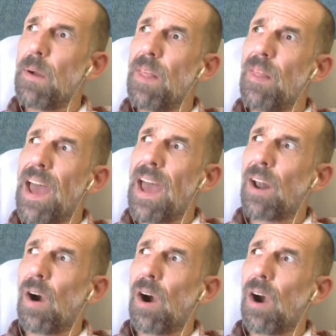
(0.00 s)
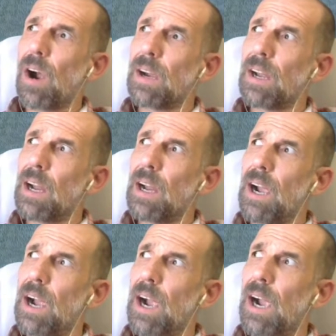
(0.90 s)
that are
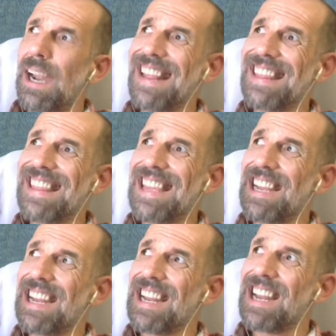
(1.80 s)
in the